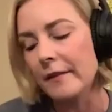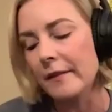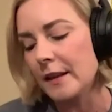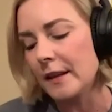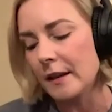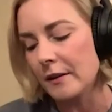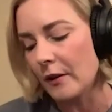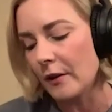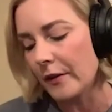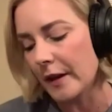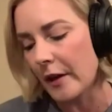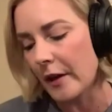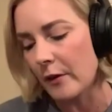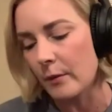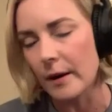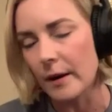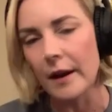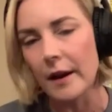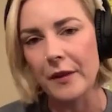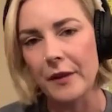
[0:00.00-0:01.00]
the other
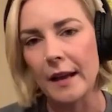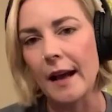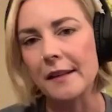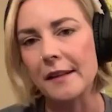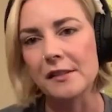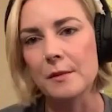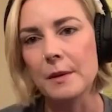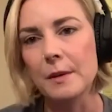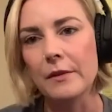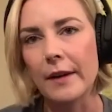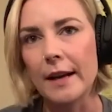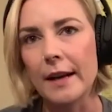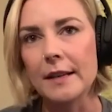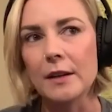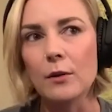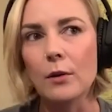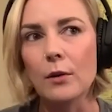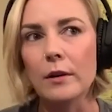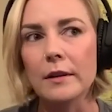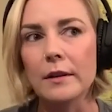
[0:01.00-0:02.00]
one I think has to be
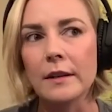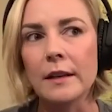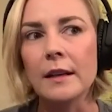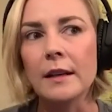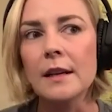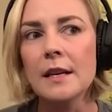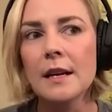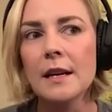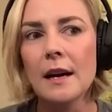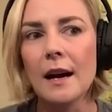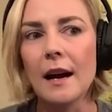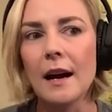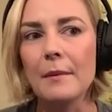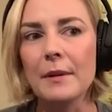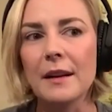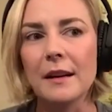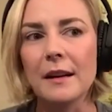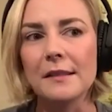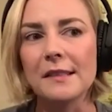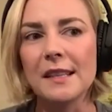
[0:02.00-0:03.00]
Randy Orton,
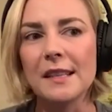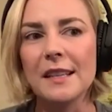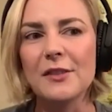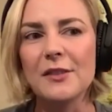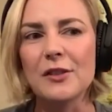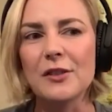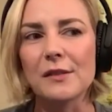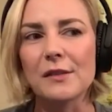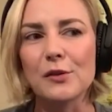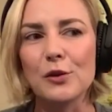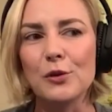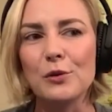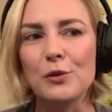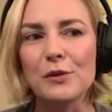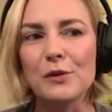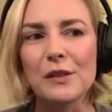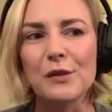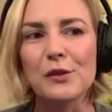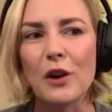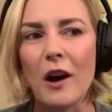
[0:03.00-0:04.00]
because he just
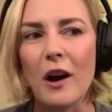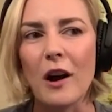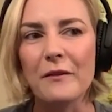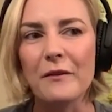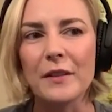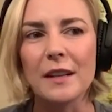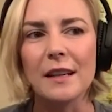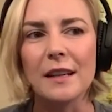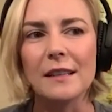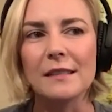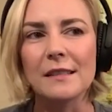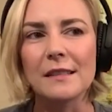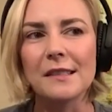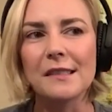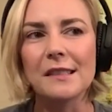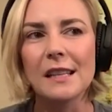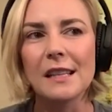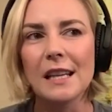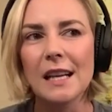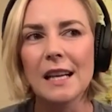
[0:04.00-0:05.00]
oozes
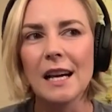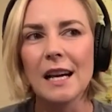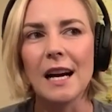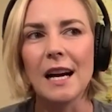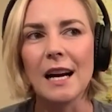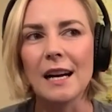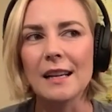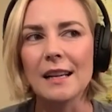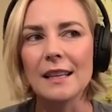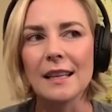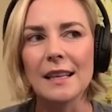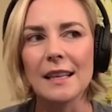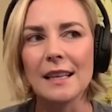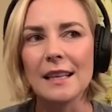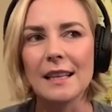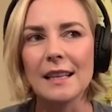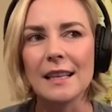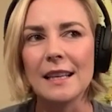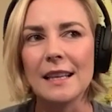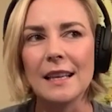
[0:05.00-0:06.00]
confidence.
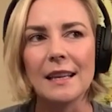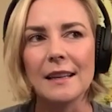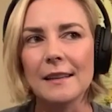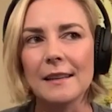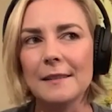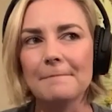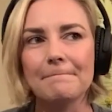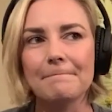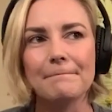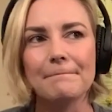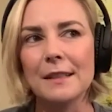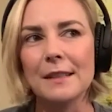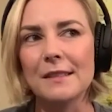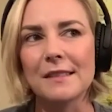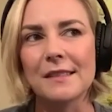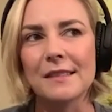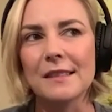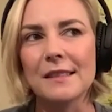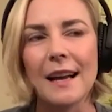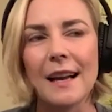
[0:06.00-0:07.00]
He's
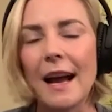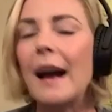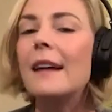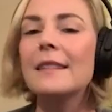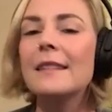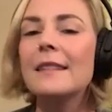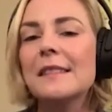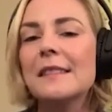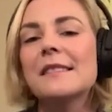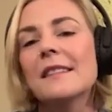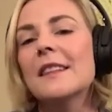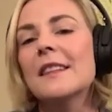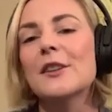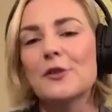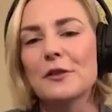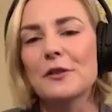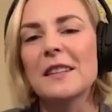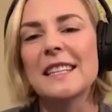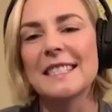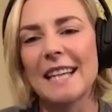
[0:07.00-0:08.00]

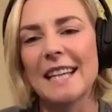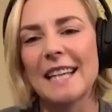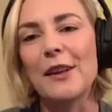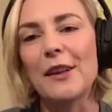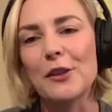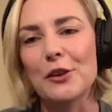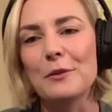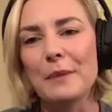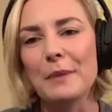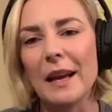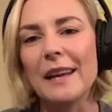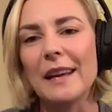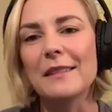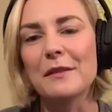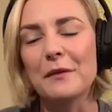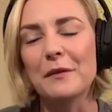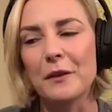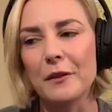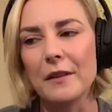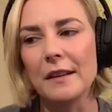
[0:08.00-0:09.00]
literally
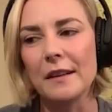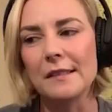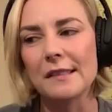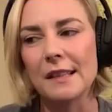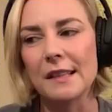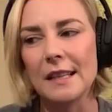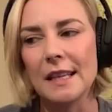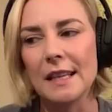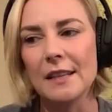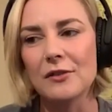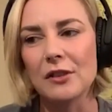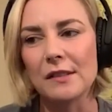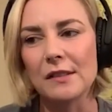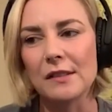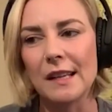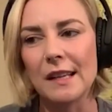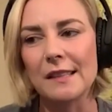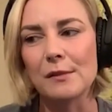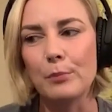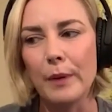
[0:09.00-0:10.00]
tailor-made for this, and he just
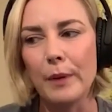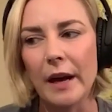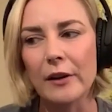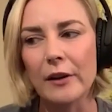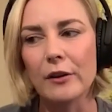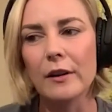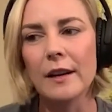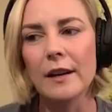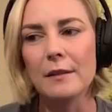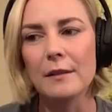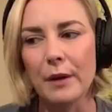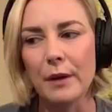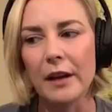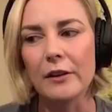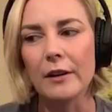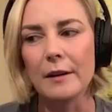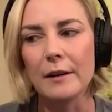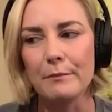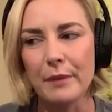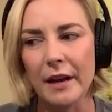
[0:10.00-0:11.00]
gets better and
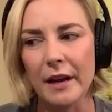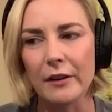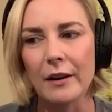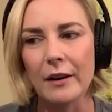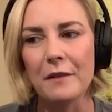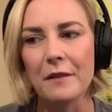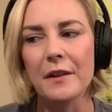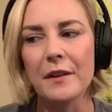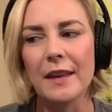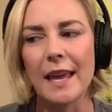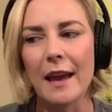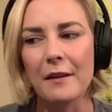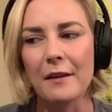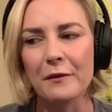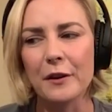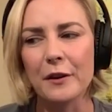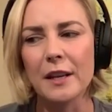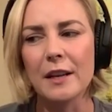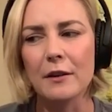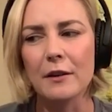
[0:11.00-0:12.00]
better and better. I feel like
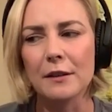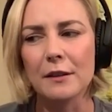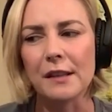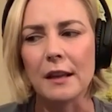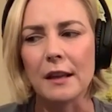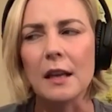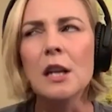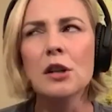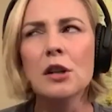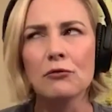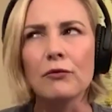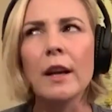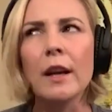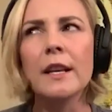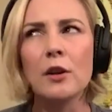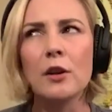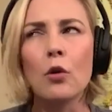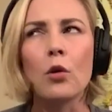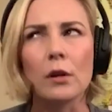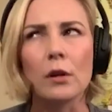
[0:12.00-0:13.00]
every year it's like
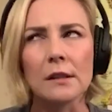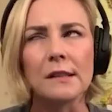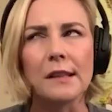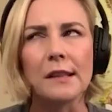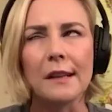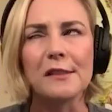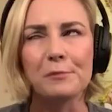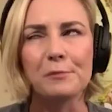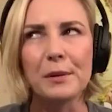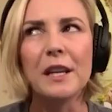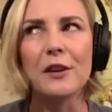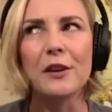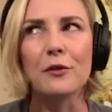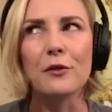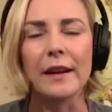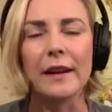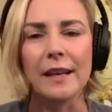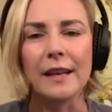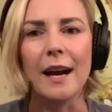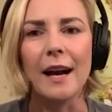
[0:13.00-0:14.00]
Randy Orton's at his peak
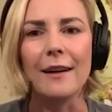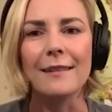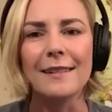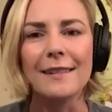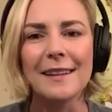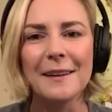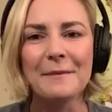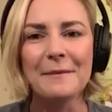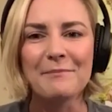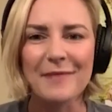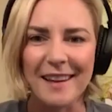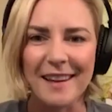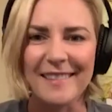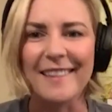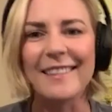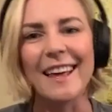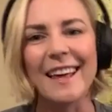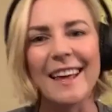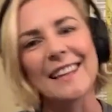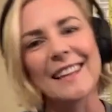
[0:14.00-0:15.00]
right now, and
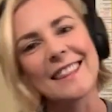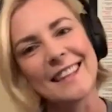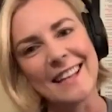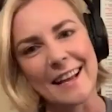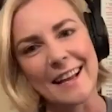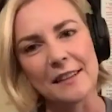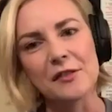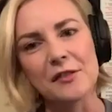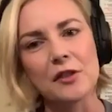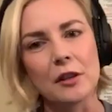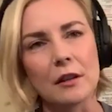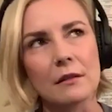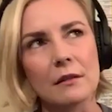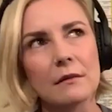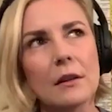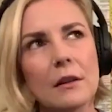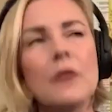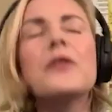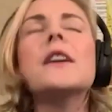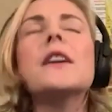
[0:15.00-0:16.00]
then like the next year,
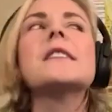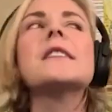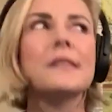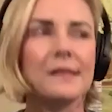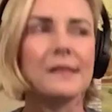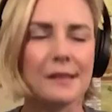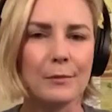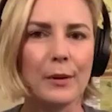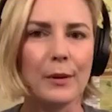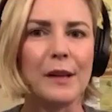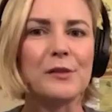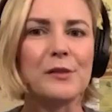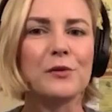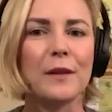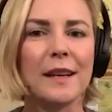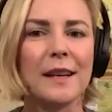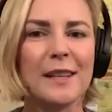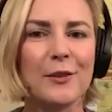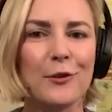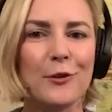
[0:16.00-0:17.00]
this is the best
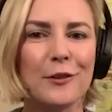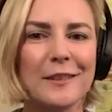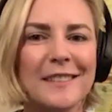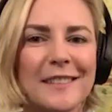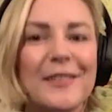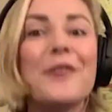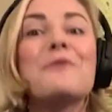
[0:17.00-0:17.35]
Randy Orton. No,